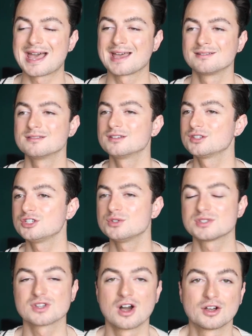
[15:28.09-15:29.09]
and you
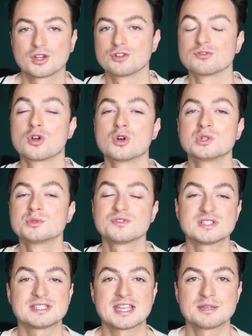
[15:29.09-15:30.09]
just can't go wrong
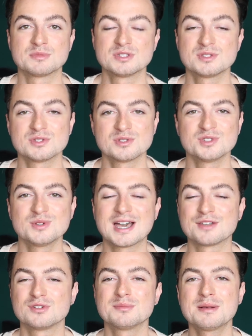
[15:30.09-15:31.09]
with a statement suit.
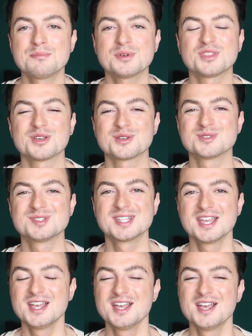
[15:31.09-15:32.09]
And remember those